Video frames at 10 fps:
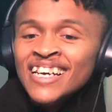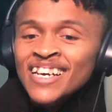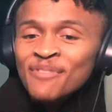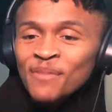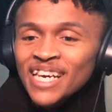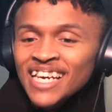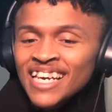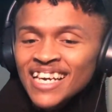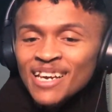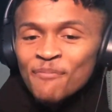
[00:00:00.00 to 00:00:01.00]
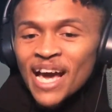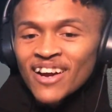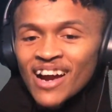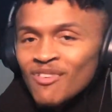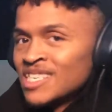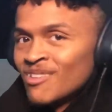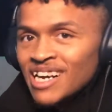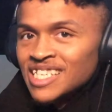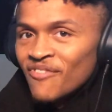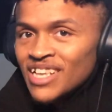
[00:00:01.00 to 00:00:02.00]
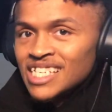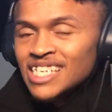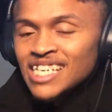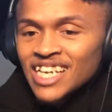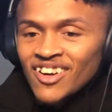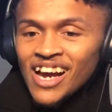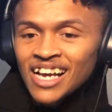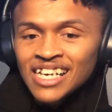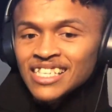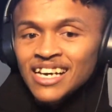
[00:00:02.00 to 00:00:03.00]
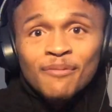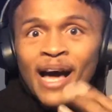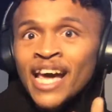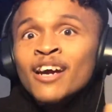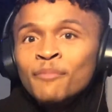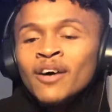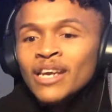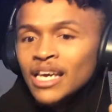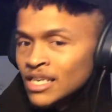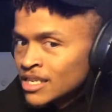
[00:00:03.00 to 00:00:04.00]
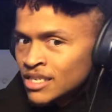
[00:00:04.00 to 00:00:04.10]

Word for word: Me in the background. What you watching Fifty Shades of Grey? Cause um, I hear moaning. It sound